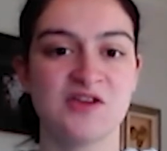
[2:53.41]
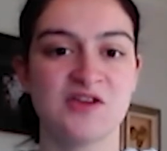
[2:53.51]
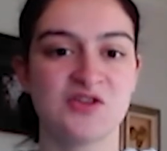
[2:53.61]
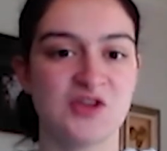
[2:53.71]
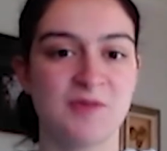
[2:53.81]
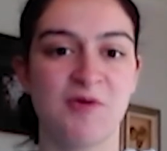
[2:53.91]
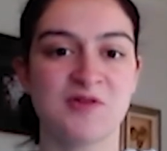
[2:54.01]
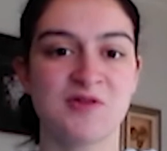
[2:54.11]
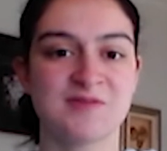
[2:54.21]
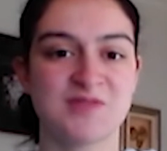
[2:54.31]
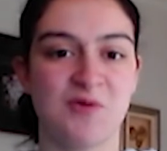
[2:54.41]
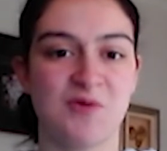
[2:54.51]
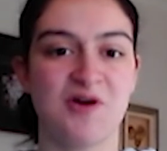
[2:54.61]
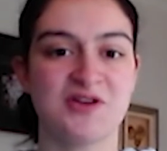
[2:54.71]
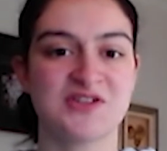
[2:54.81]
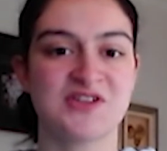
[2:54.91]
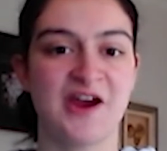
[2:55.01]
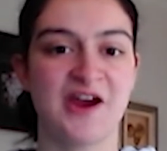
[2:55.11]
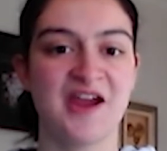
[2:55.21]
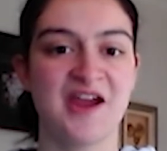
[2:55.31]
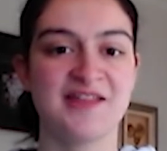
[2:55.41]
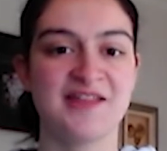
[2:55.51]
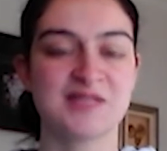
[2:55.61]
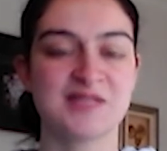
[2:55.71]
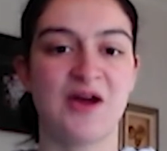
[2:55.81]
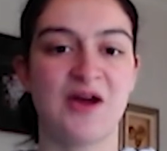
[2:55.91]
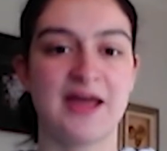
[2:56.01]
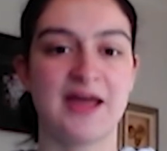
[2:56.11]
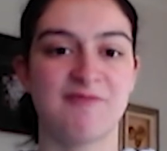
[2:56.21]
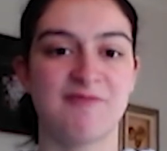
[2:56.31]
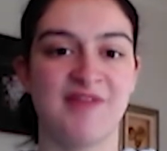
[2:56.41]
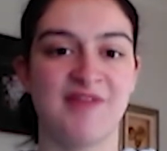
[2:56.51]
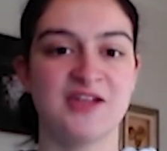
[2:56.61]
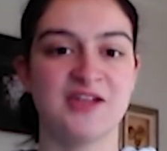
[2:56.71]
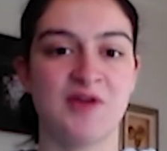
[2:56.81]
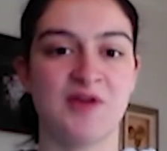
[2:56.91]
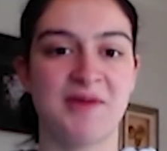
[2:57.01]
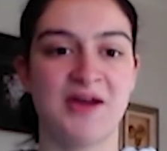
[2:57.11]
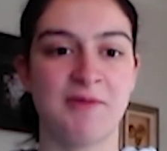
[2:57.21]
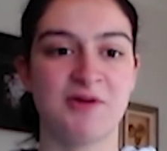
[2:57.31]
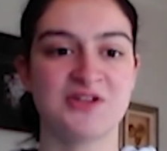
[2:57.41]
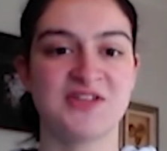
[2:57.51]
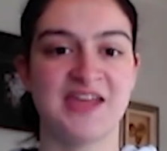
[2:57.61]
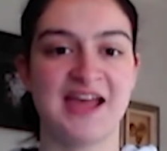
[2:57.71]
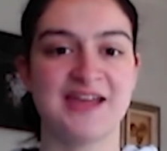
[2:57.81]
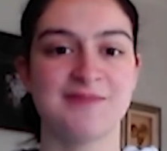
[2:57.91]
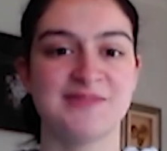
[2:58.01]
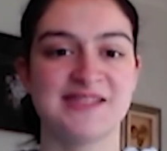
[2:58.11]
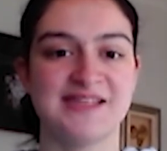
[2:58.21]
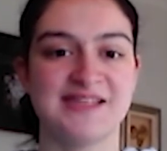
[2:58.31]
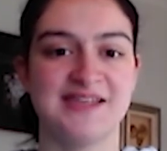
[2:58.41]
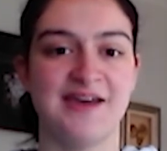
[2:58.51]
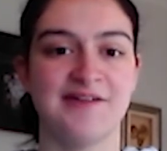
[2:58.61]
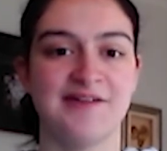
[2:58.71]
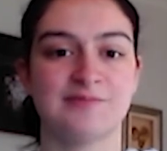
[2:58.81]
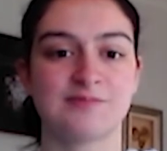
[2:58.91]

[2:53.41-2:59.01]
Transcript: super awesome to watch so that's what i really enjoyed when i watched the games this year